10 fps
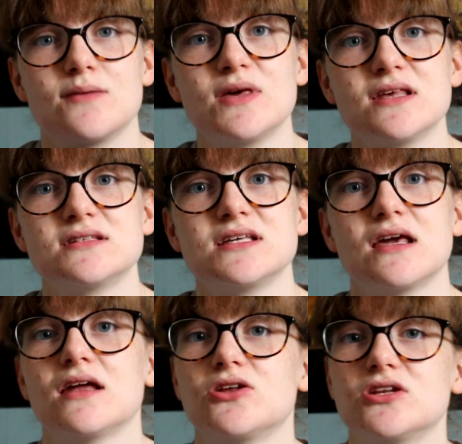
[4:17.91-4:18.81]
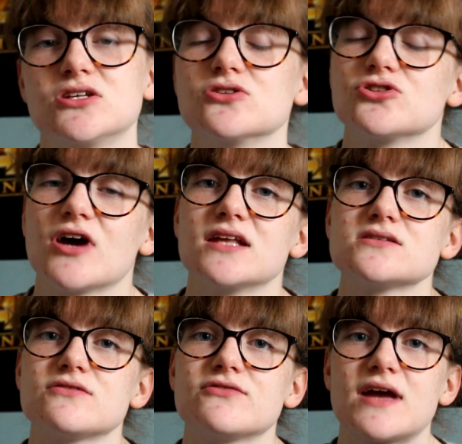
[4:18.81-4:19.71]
B, C, and you need to use your answer for